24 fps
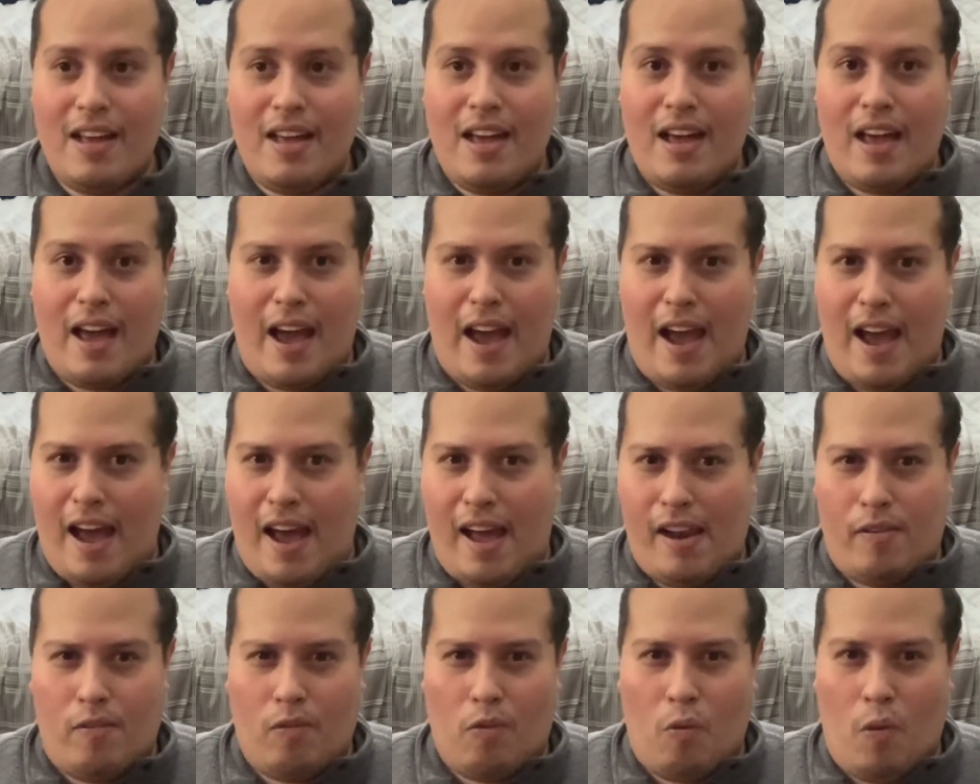
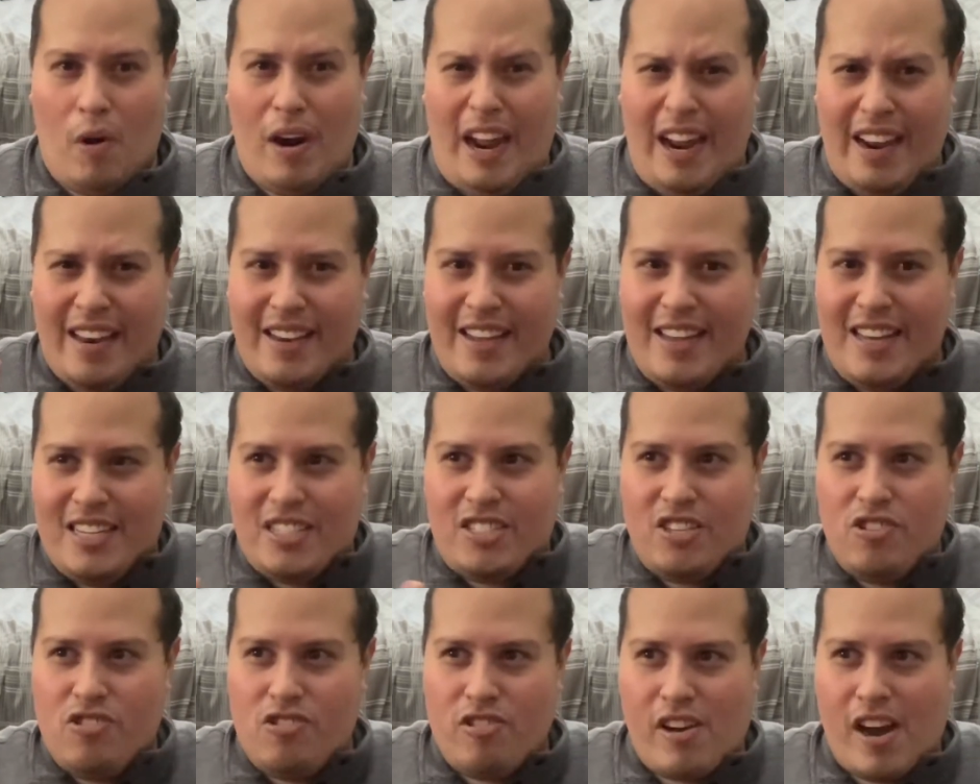And what ideas
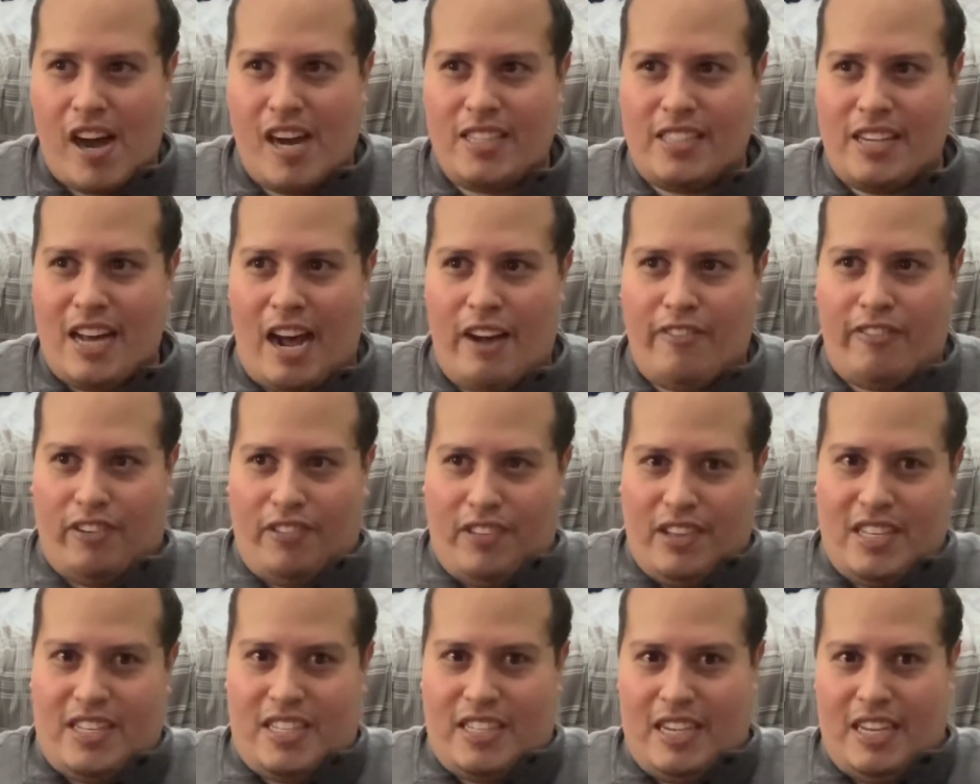do you guys have for
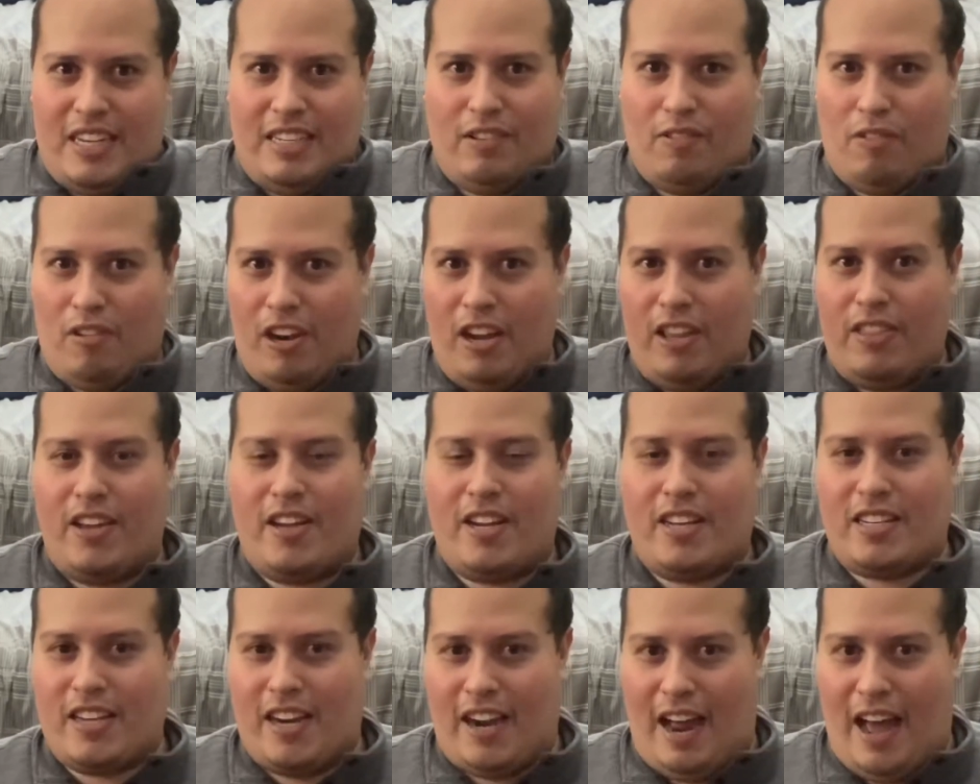this season? What do you think is
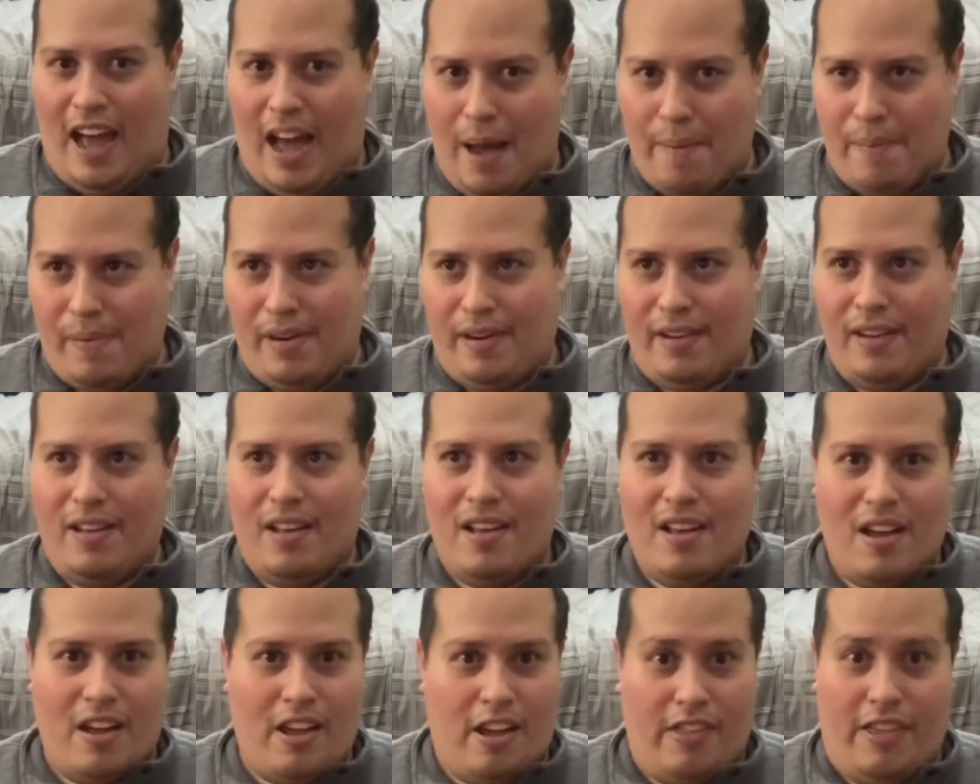going to happen?
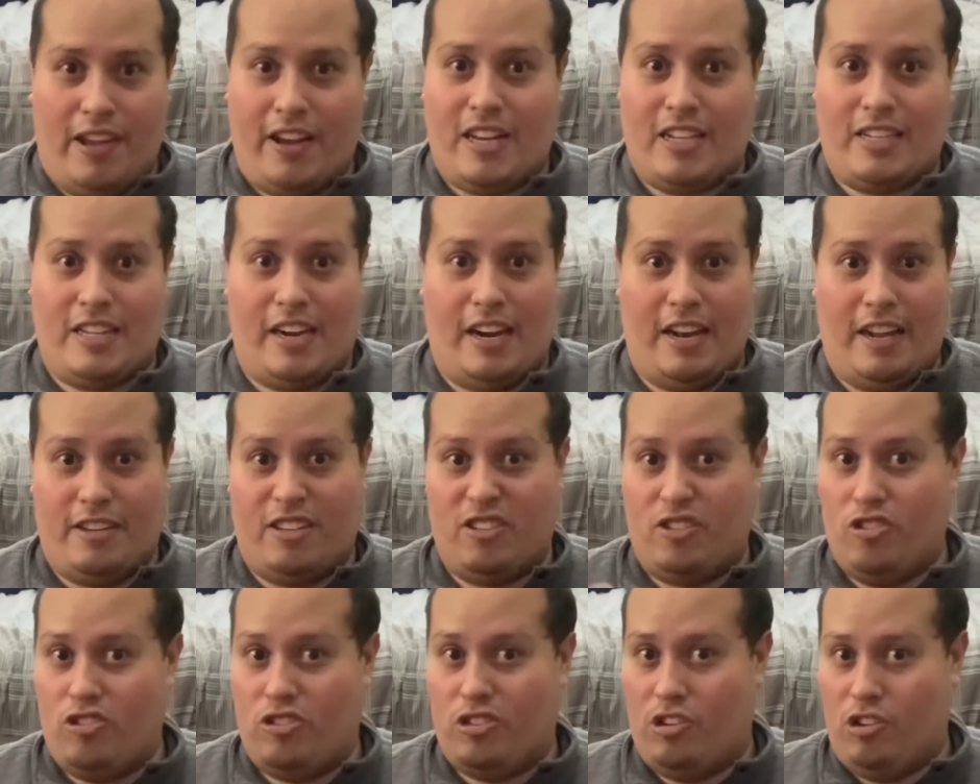You think he's going to
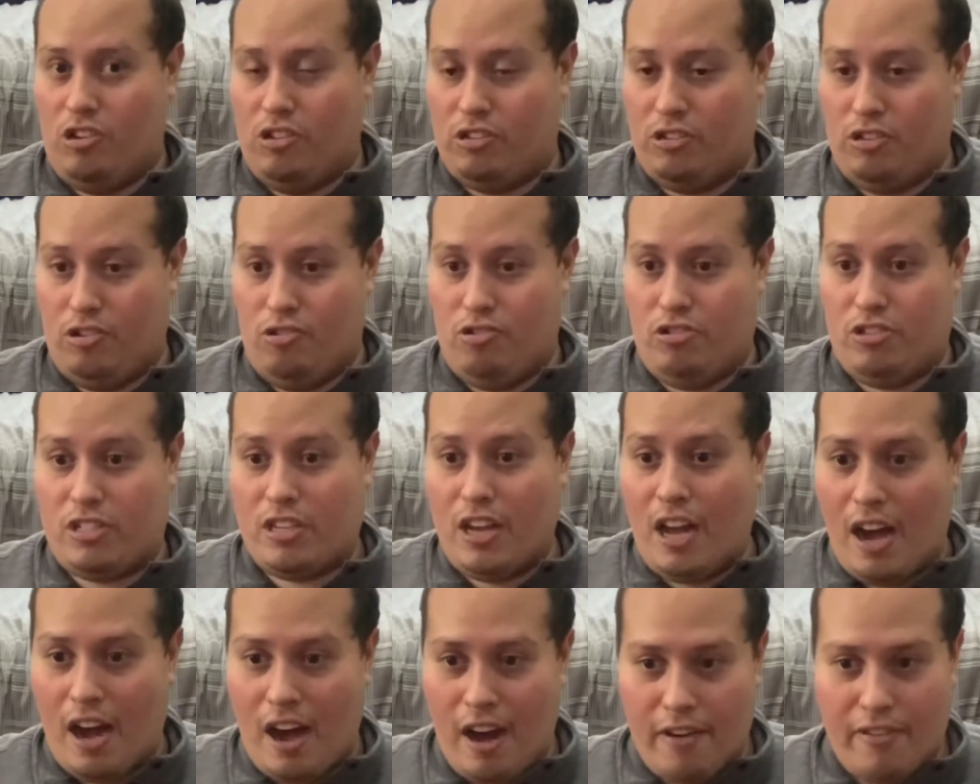introduce new
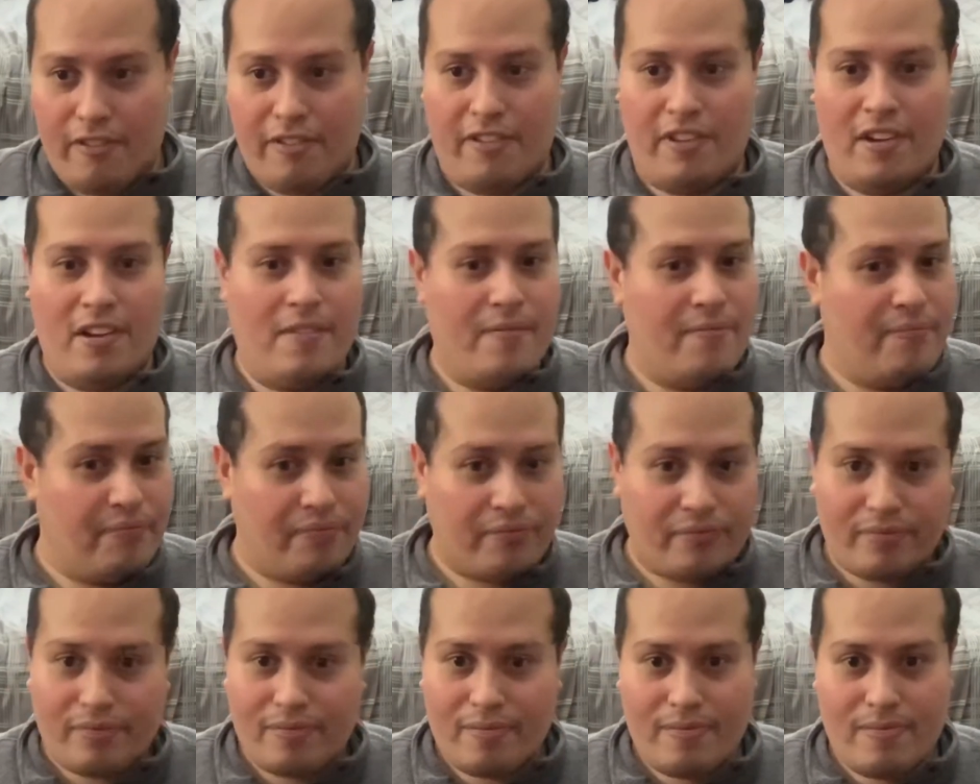stuff?
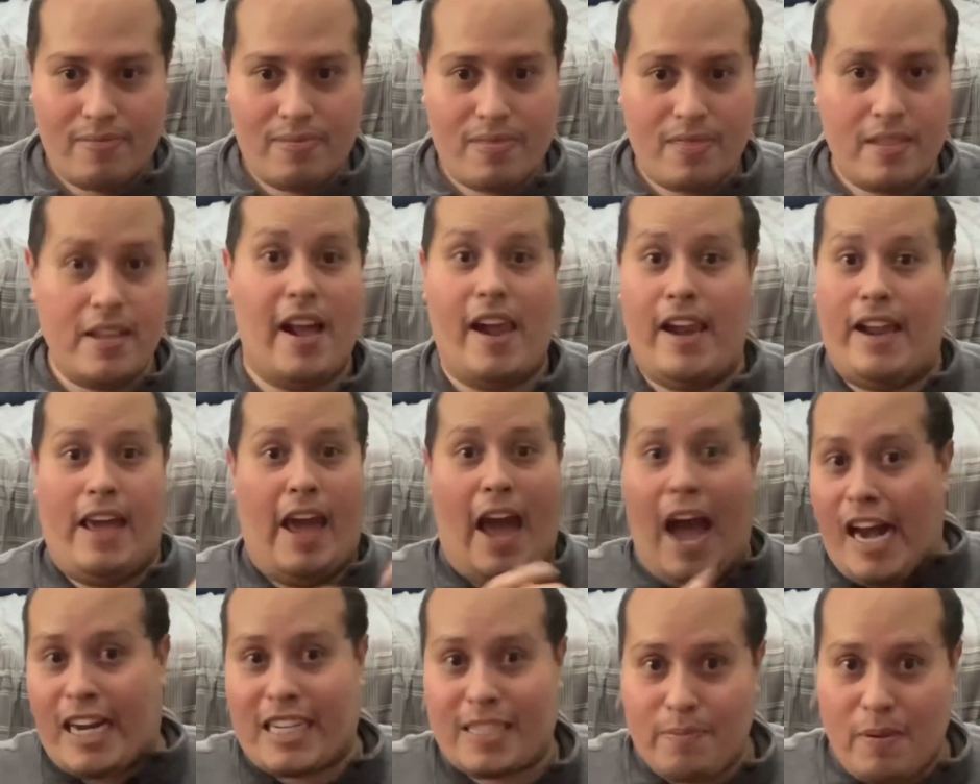Any
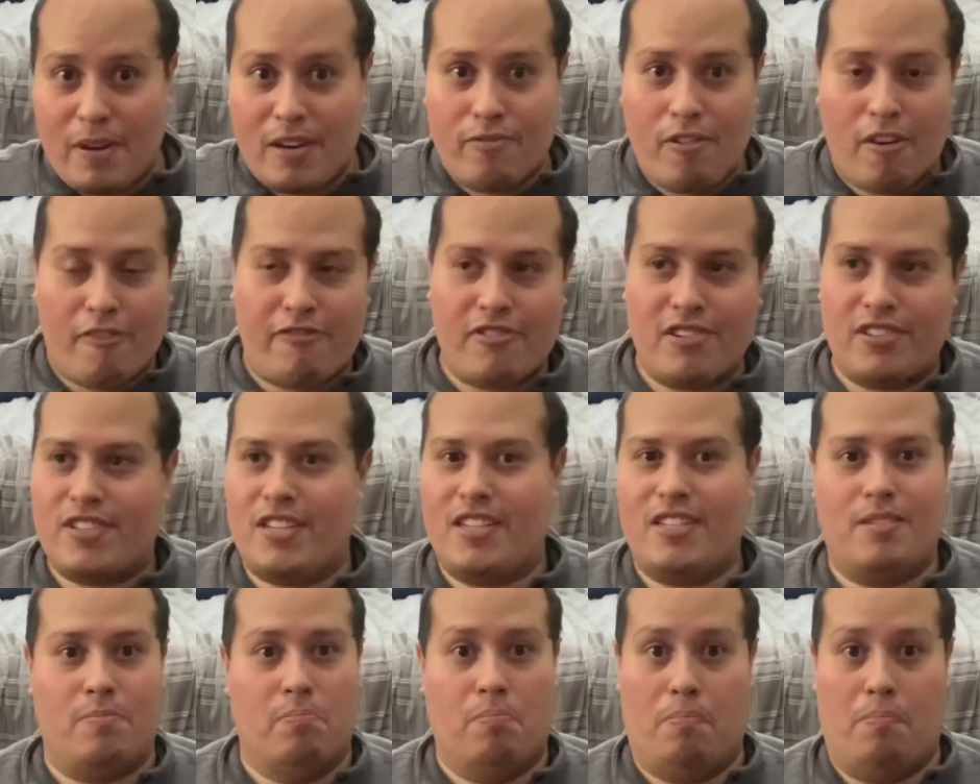X-Men
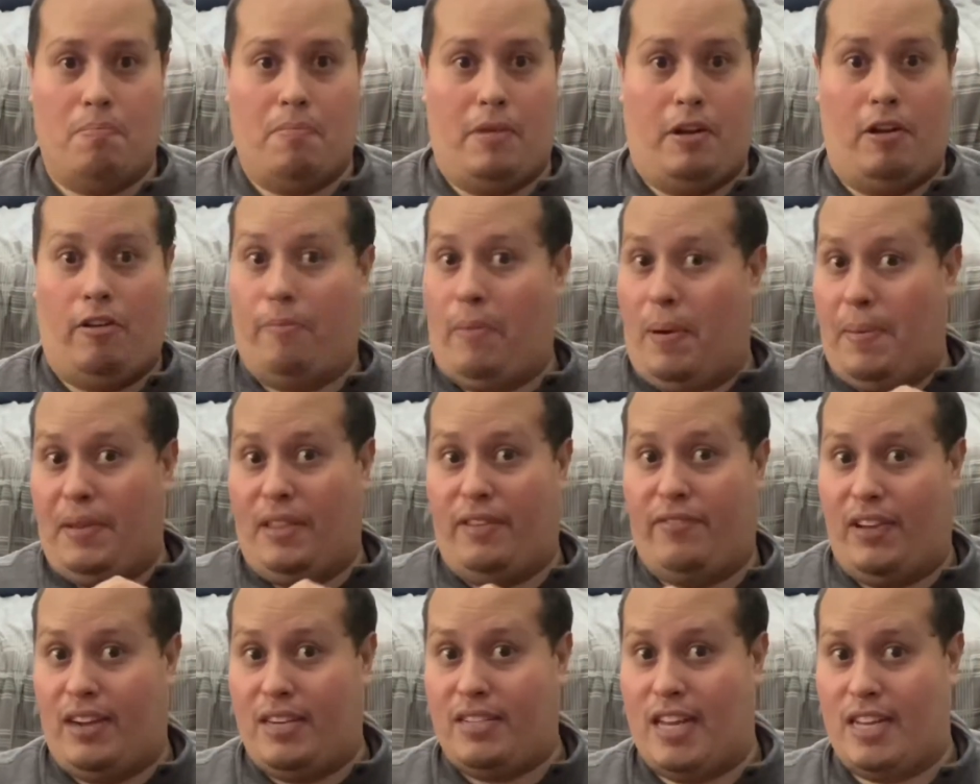references? You know, maybe the
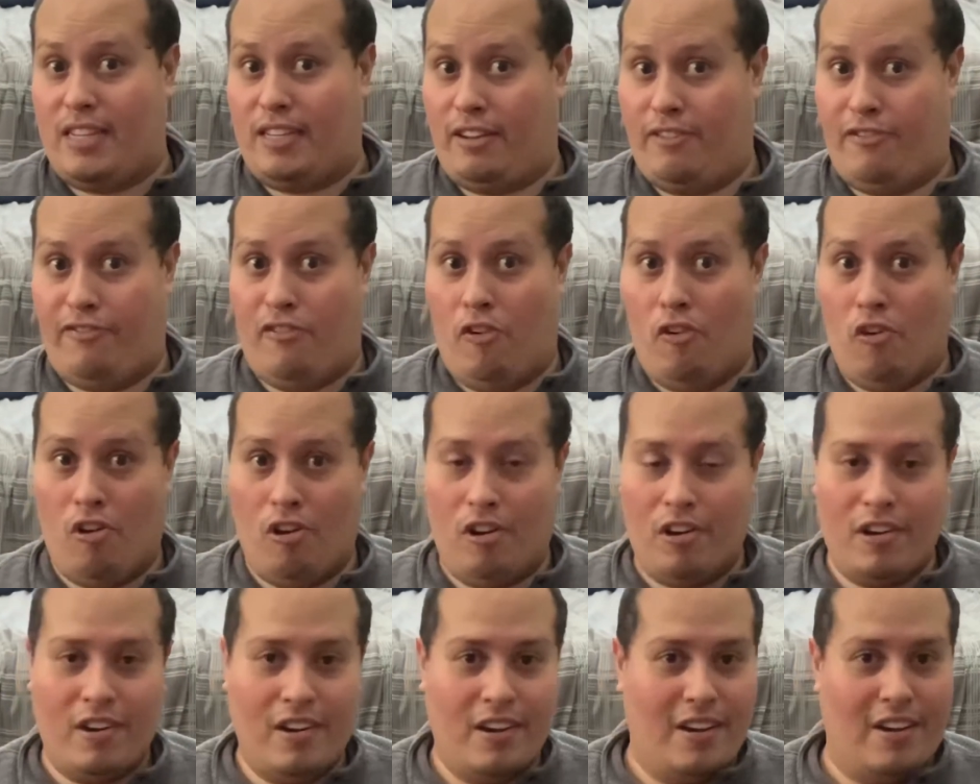Fantastic Four?